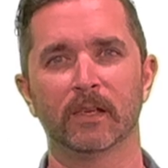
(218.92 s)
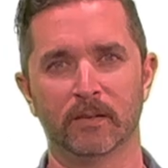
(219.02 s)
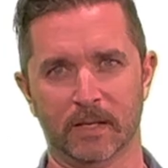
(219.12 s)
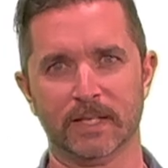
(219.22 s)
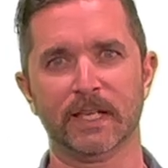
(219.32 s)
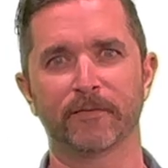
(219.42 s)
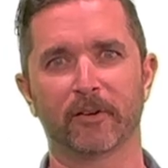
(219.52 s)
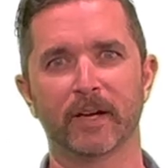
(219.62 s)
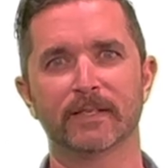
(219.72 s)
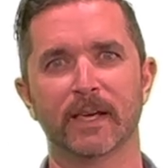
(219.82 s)
You guys have a
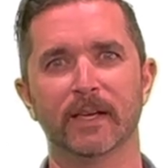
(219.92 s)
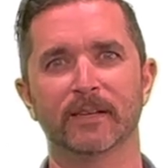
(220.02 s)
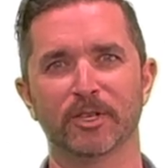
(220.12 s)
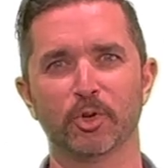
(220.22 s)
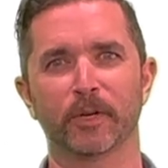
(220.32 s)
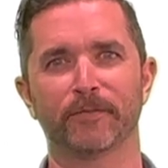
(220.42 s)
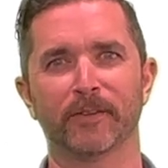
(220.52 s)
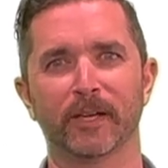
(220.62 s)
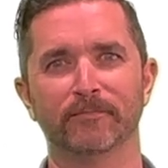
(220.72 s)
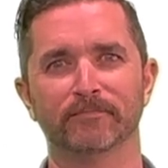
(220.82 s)
great day and enjoy your flight.